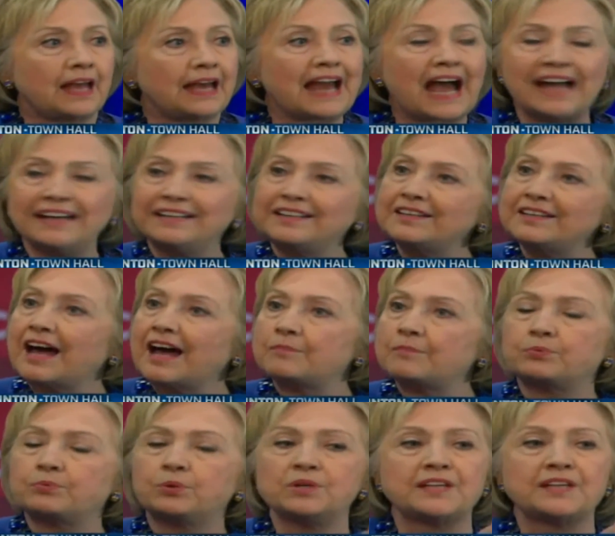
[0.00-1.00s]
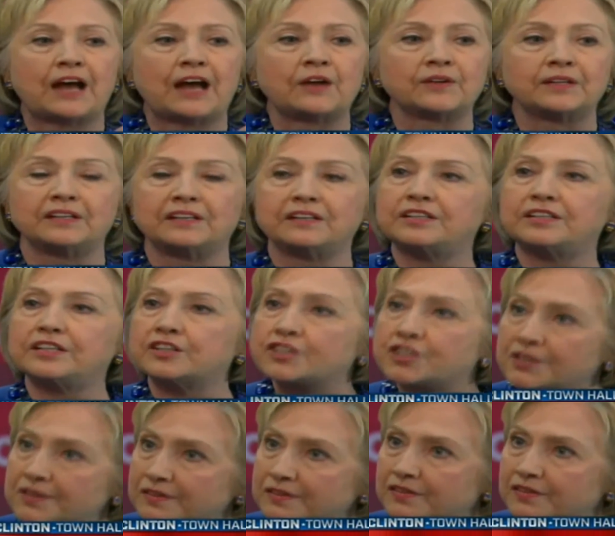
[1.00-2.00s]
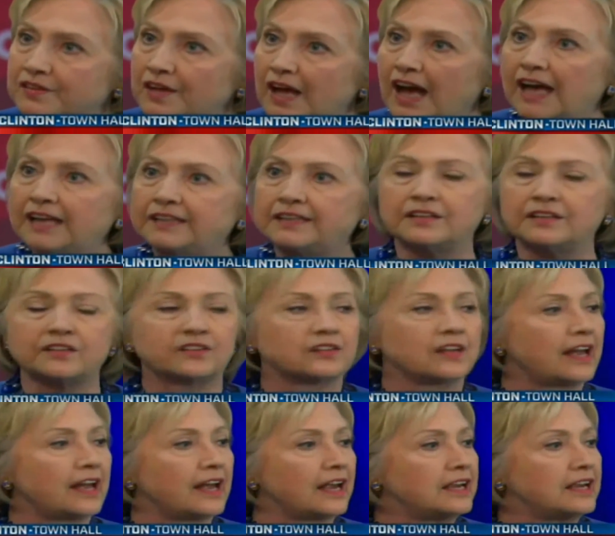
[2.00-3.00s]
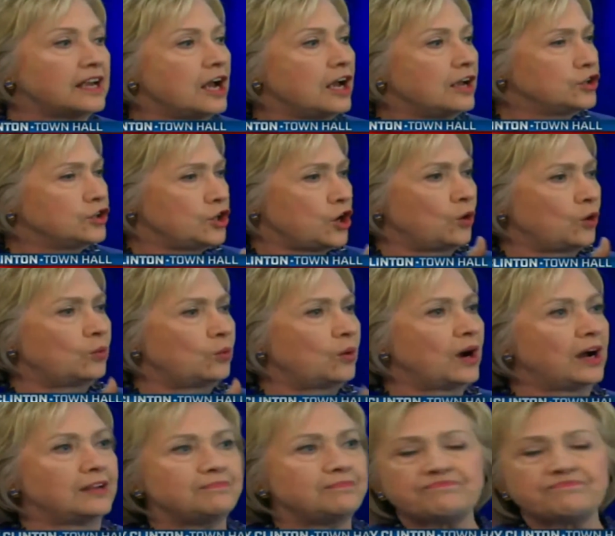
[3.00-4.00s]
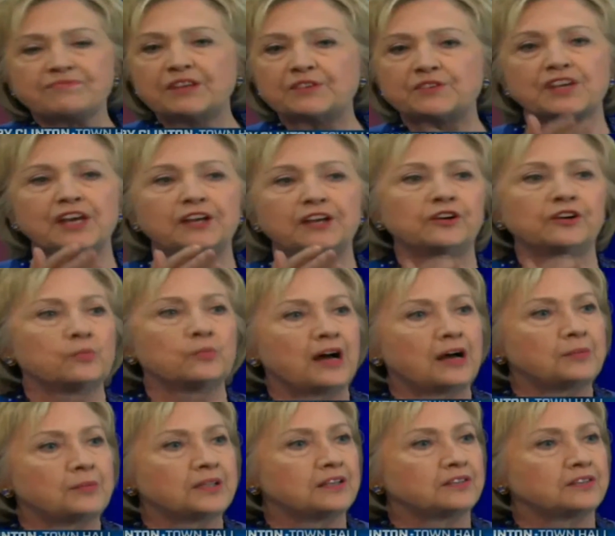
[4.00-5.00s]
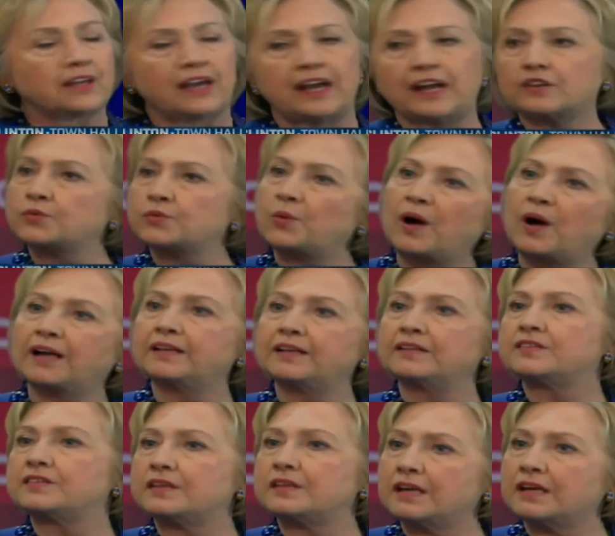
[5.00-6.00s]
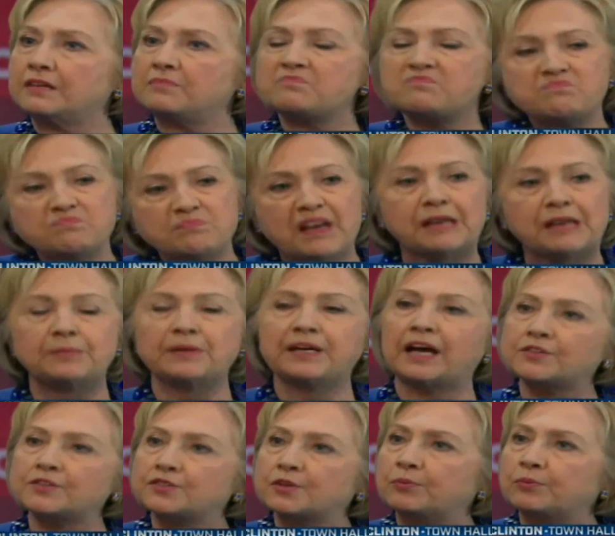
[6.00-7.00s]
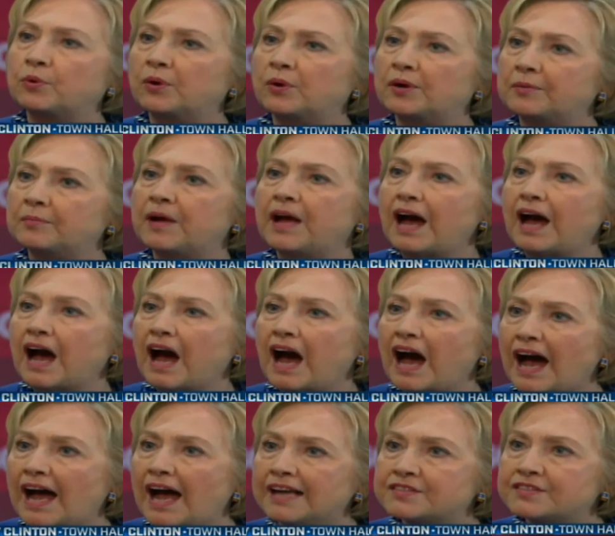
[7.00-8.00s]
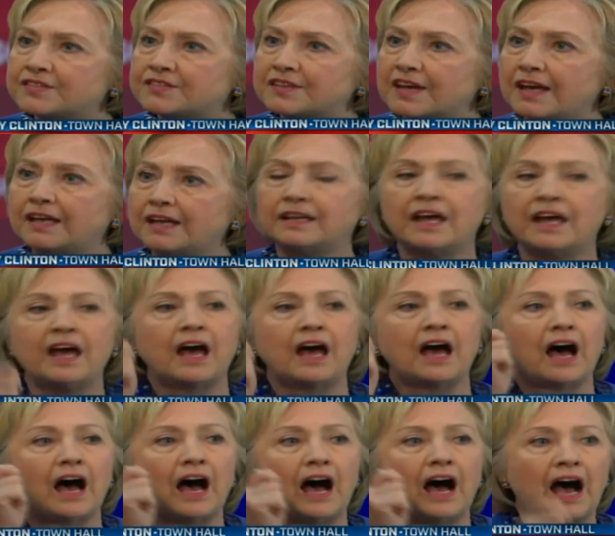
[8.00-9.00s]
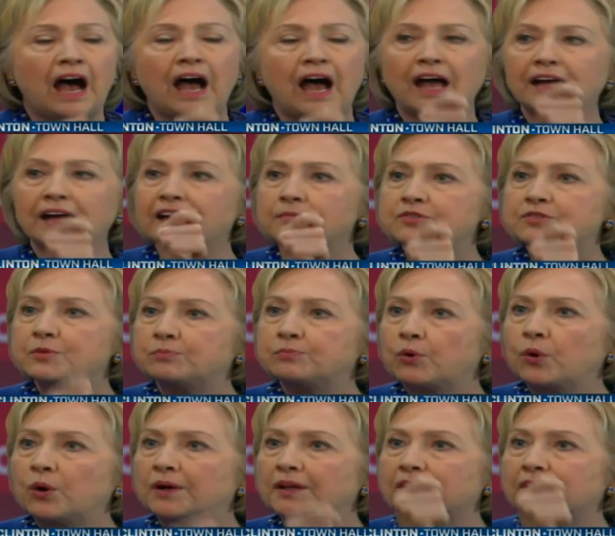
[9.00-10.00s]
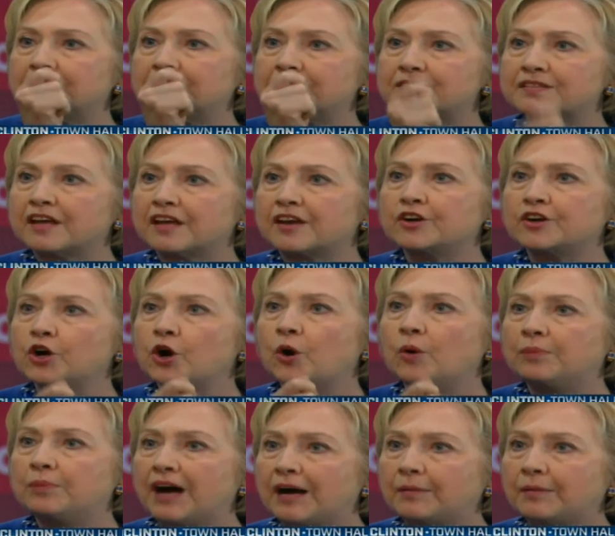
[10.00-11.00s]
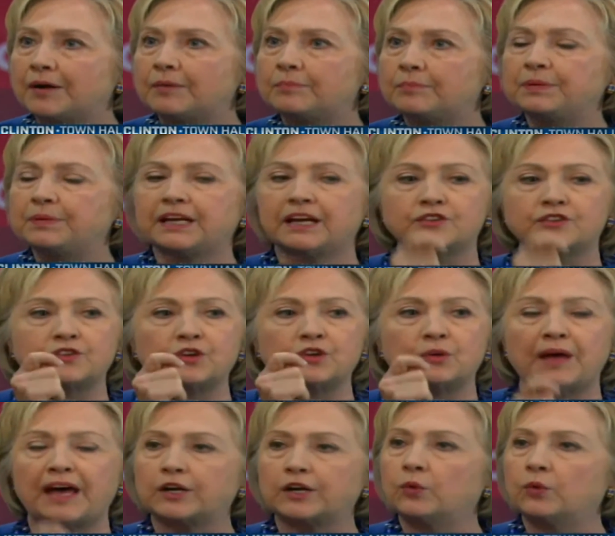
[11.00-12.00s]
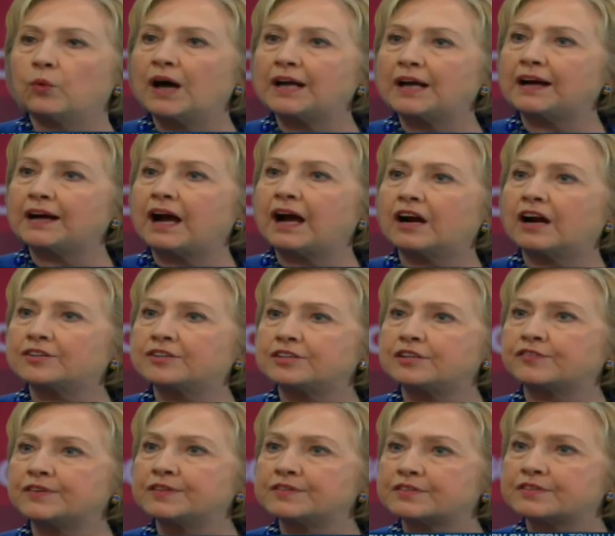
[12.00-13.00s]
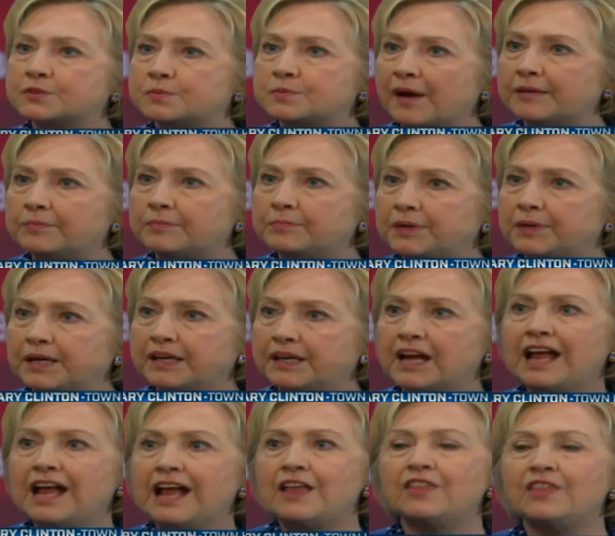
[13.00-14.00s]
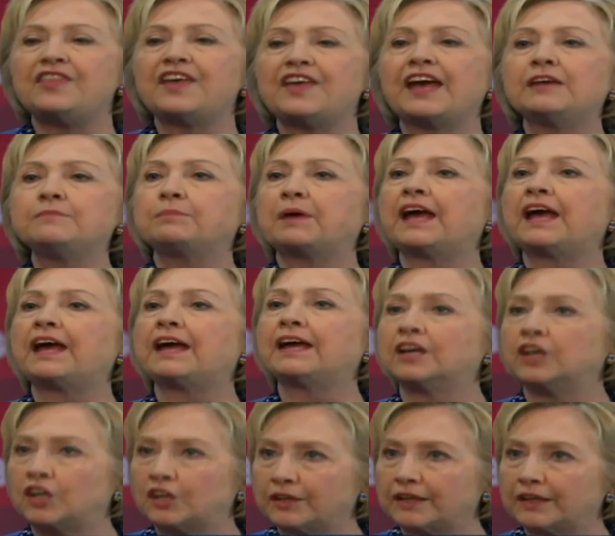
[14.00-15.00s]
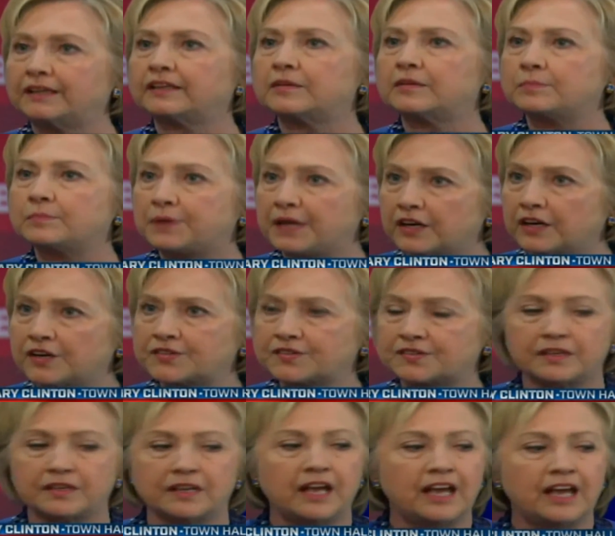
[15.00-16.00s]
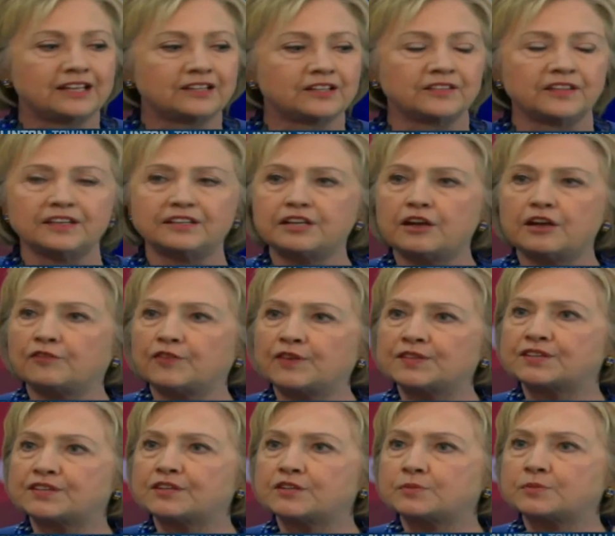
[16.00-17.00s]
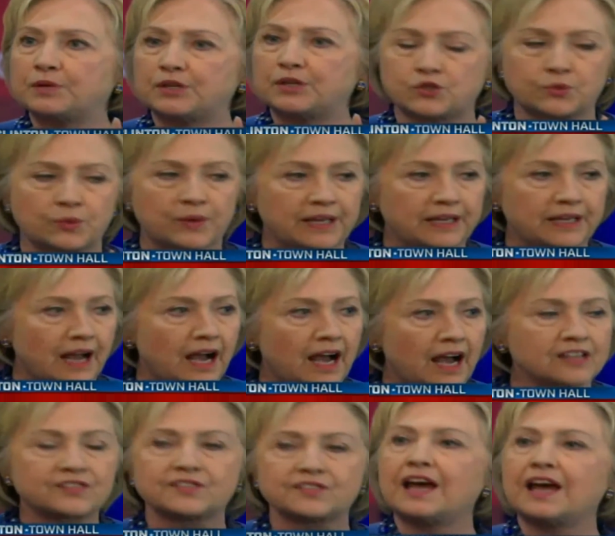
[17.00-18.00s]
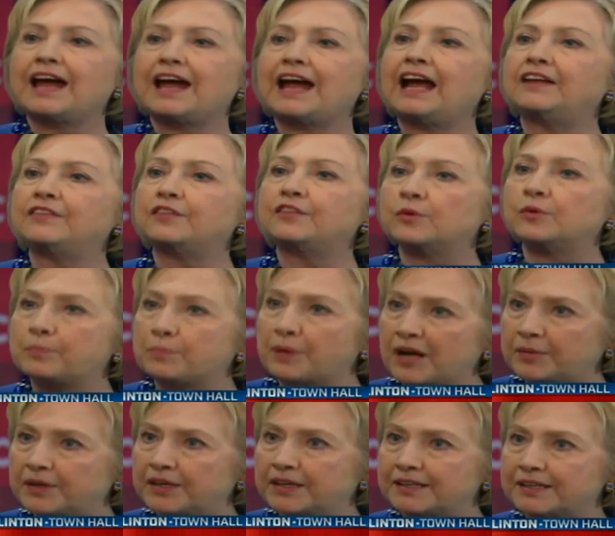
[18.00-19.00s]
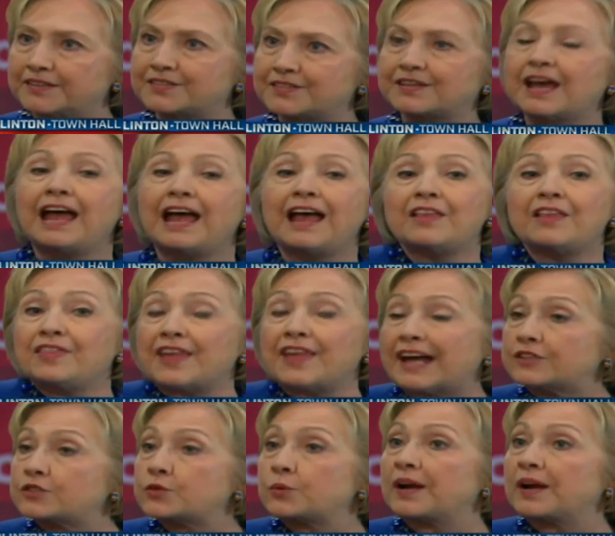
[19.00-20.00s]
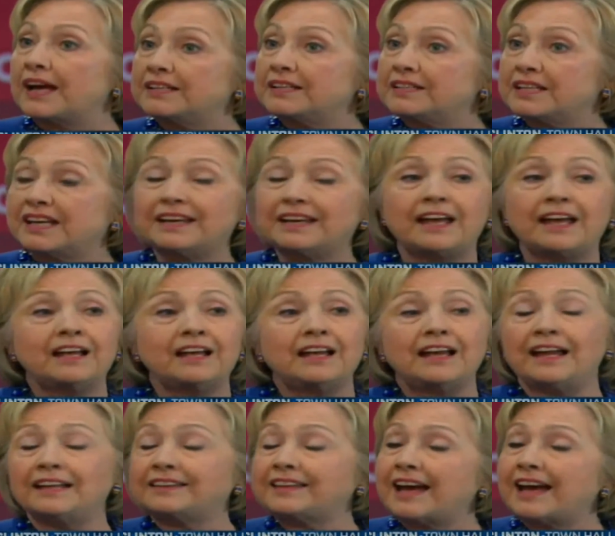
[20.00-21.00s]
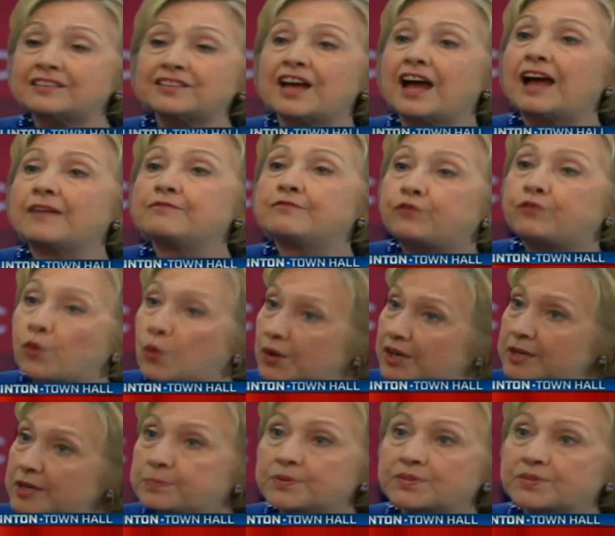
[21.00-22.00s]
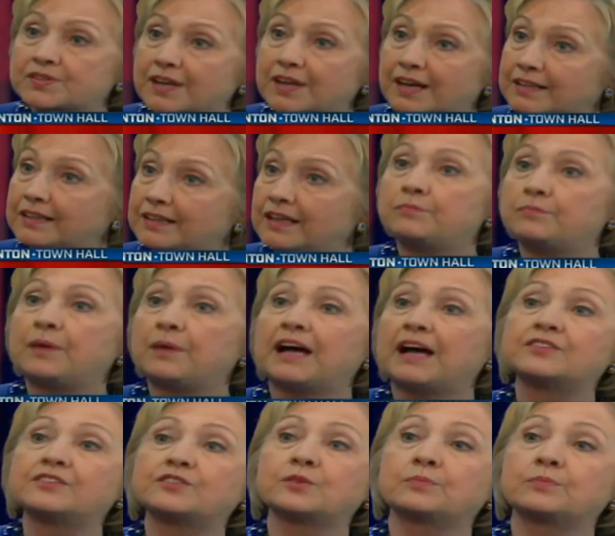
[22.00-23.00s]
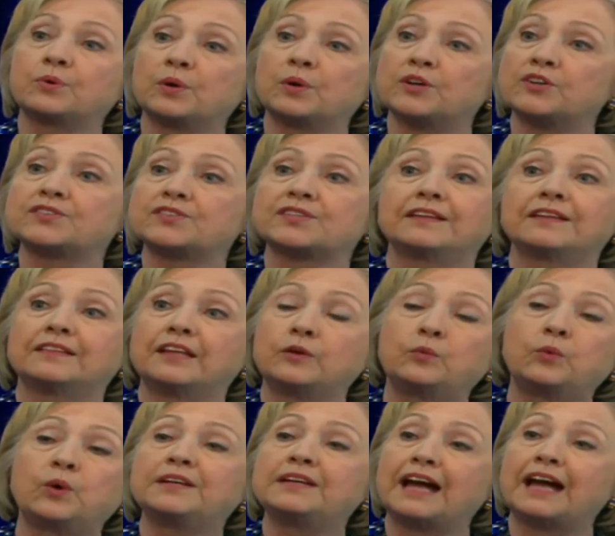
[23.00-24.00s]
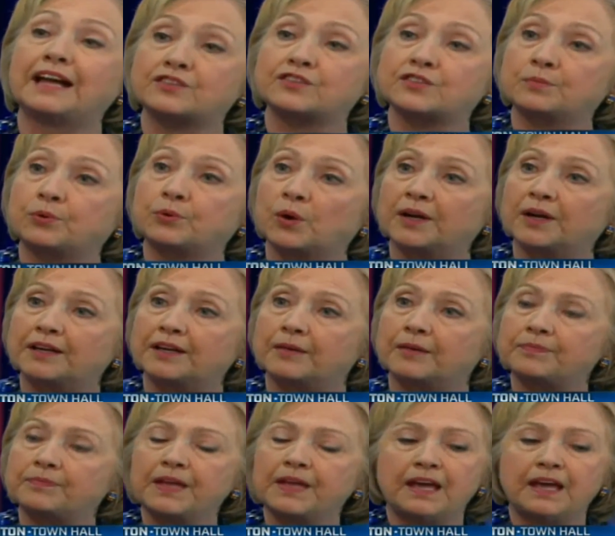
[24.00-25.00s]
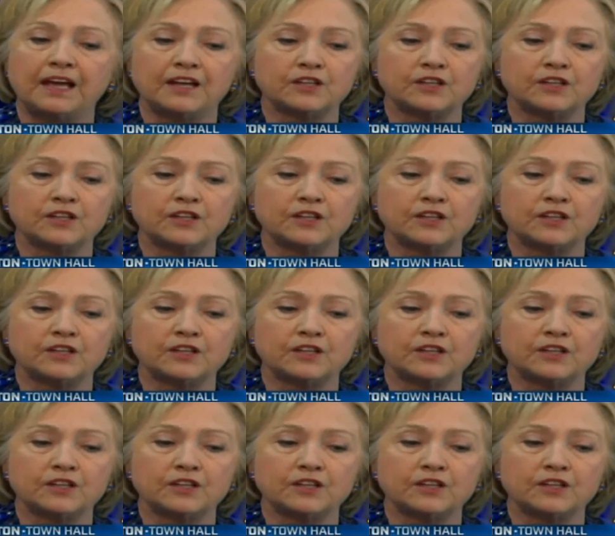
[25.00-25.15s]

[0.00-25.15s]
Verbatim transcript: And I did not put down conditions. I didn't say, you know what, if Senator Obama does X, Y, and Z, maybe I'll support him. I said, I am supporting Senator Obama because no matter what our differences might be, they pale in comparison to the differences between us and the Republicans. That's what I did. At that time, 40% of my supporters said they would not support him.